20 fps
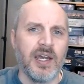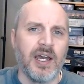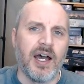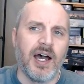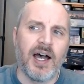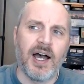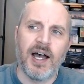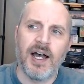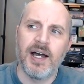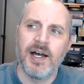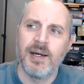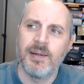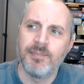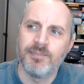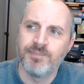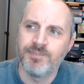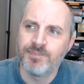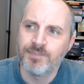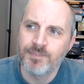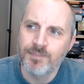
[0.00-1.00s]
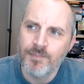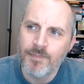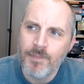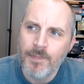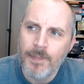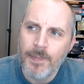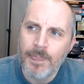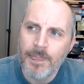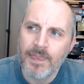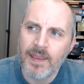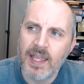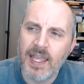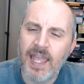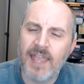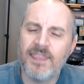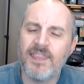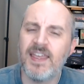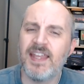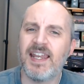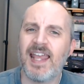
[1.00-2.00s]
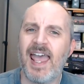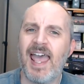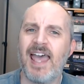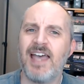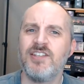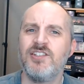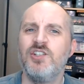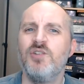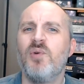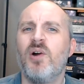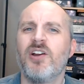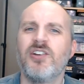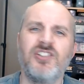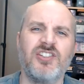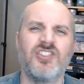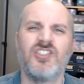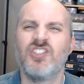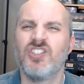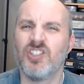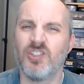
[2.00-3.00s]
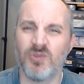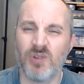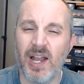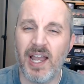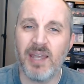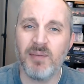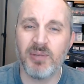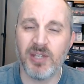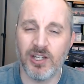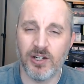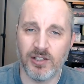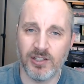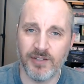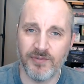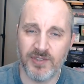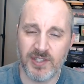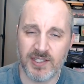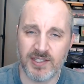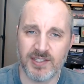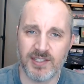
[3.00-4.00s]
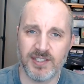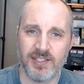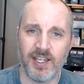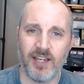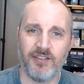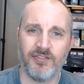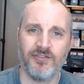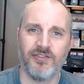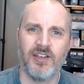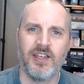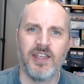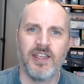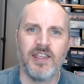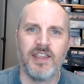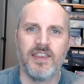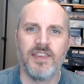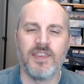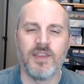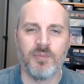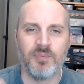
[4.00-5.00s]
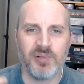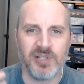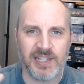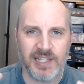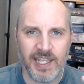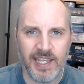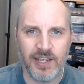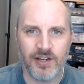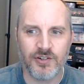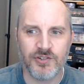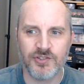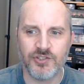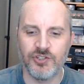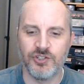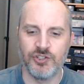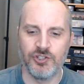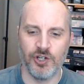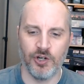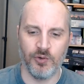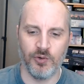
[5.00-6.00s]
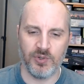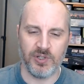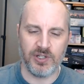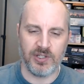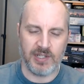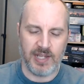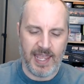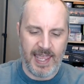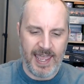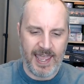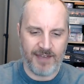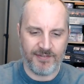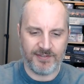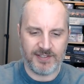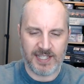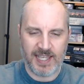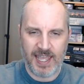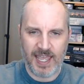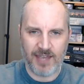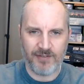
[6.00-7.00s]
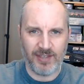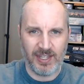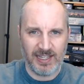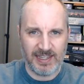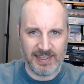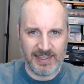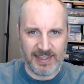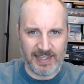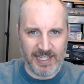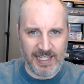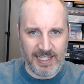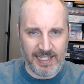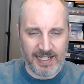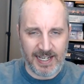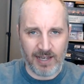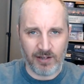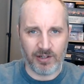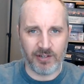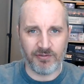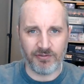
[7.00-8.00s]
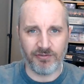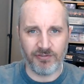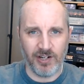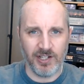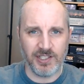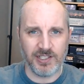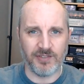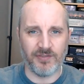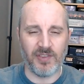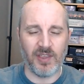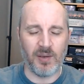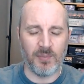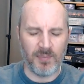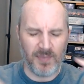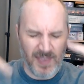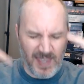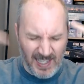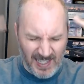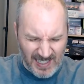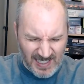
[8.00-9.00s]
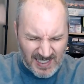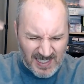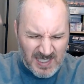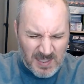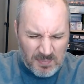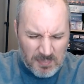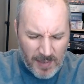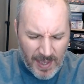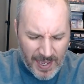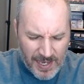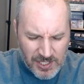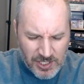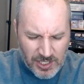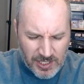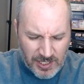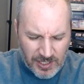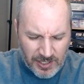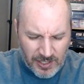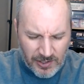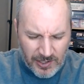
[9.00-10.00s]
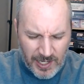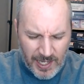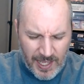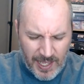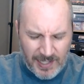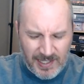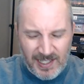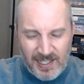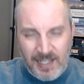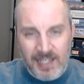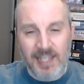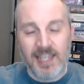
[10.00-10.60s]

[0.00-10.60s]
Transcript: And then as you are describing all of this stuff, the players don't have to have it laid out in front of them. They can just imagine in their head.